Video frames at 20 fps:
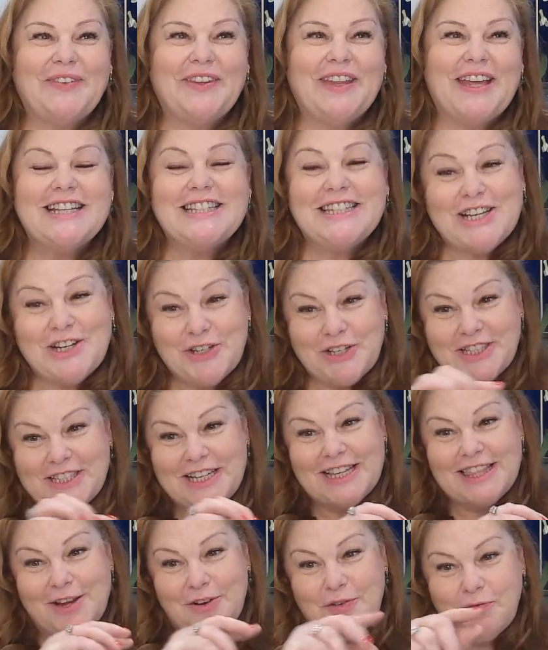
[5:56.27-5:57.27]
It's
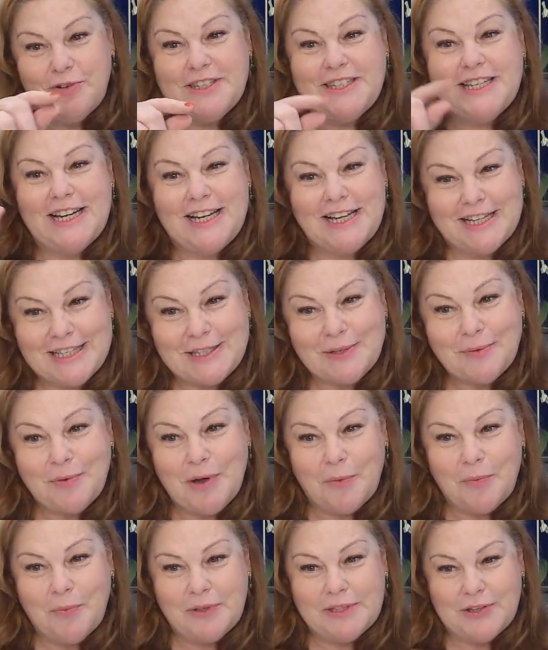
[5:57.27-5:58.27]
interesting that resilience,
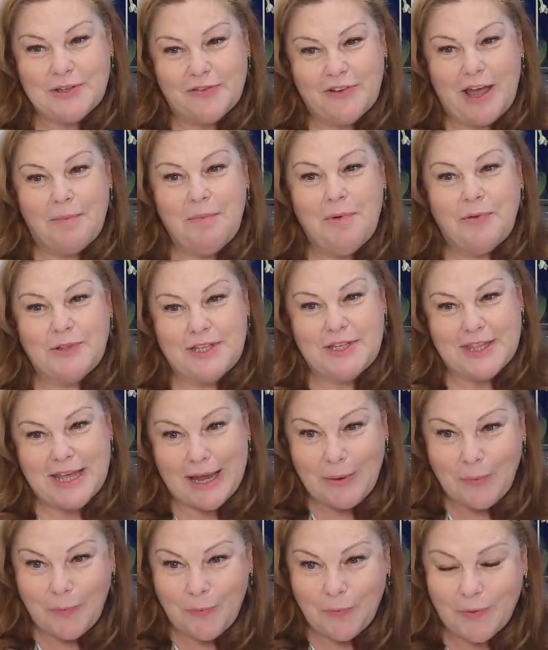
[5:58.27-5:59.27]
and, we'll sort of come on to
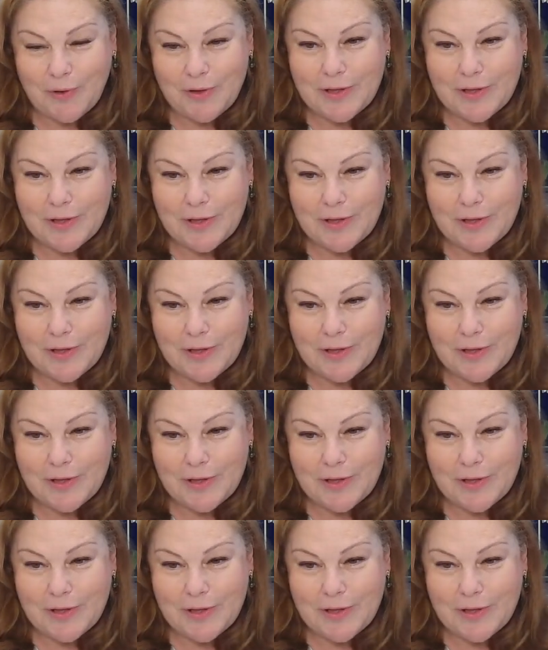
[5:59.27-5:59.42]
that